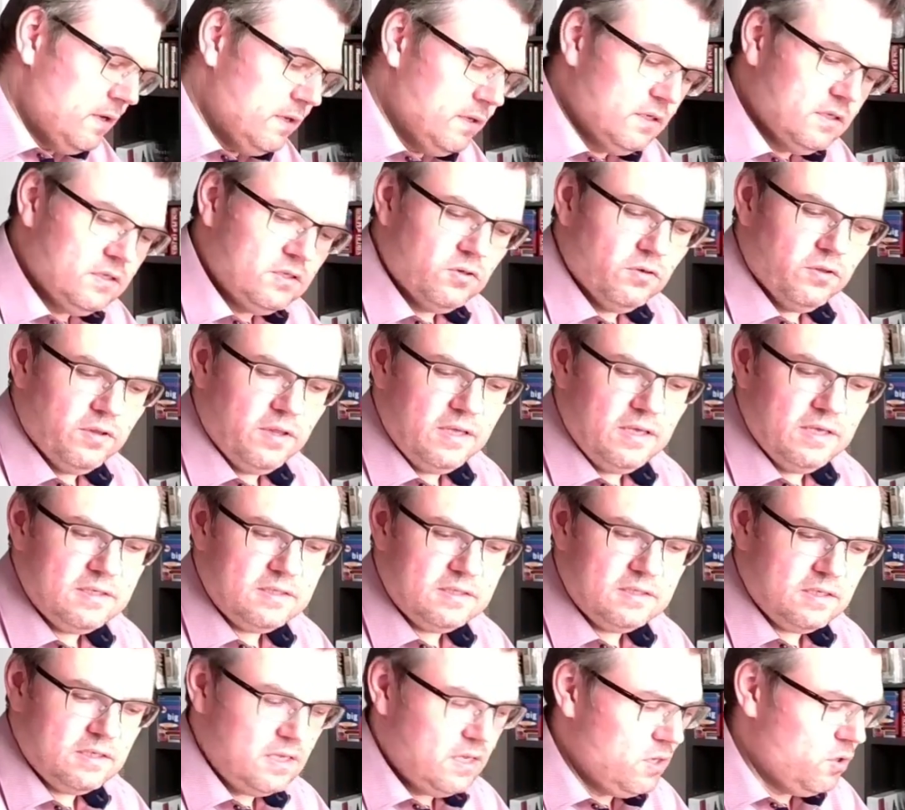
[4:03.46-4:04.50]
So
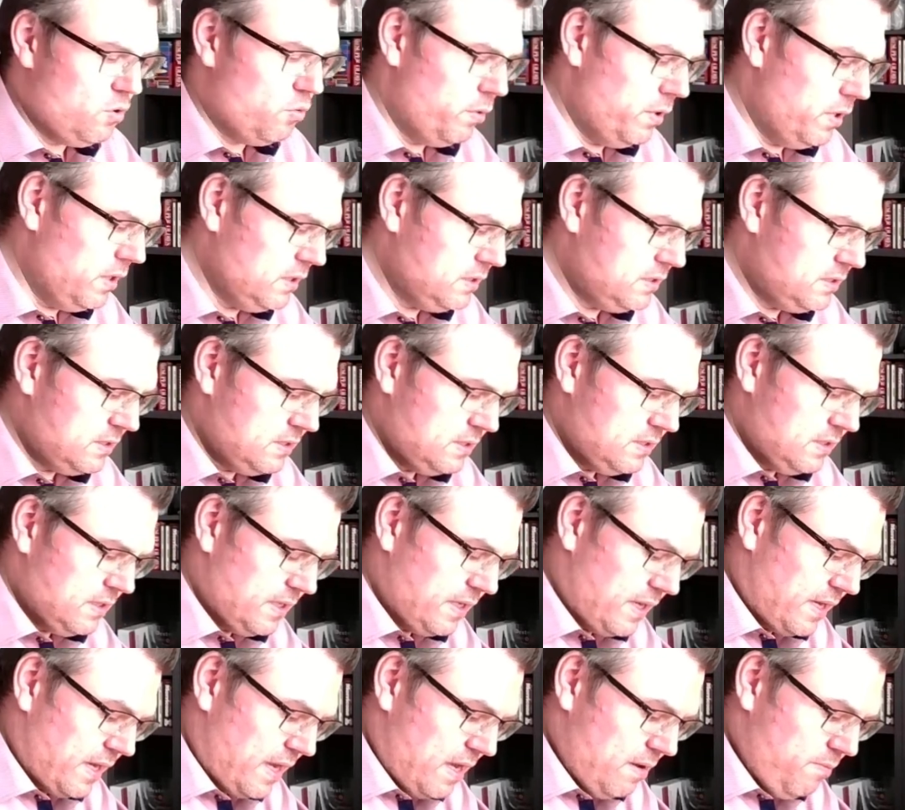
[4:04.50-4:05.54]
this equals
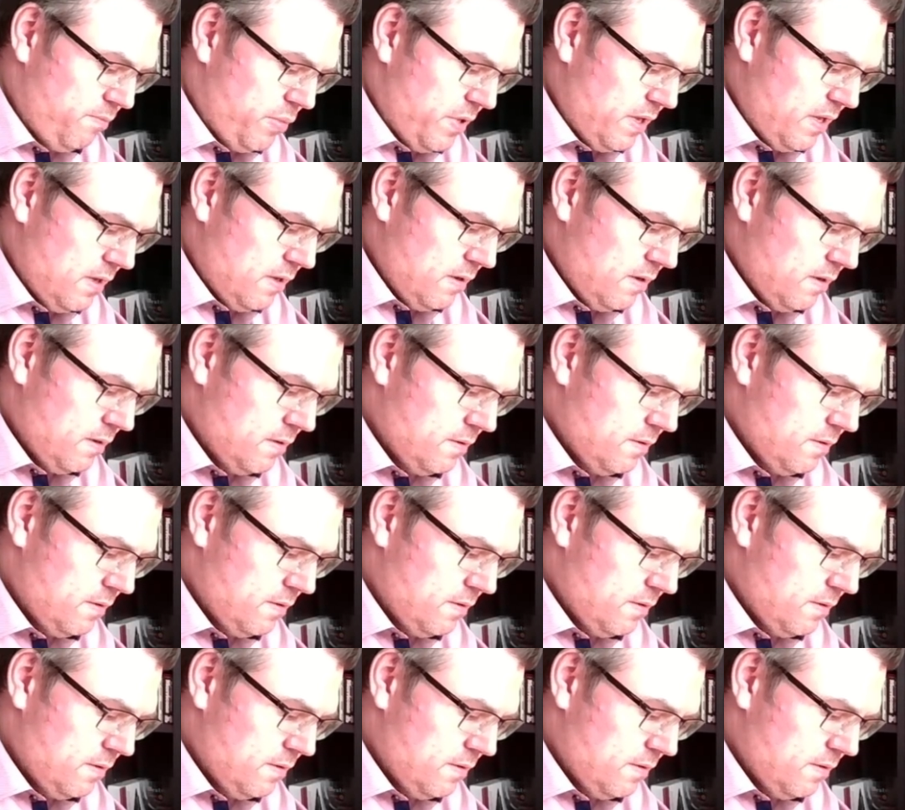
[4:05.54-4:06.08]
Kp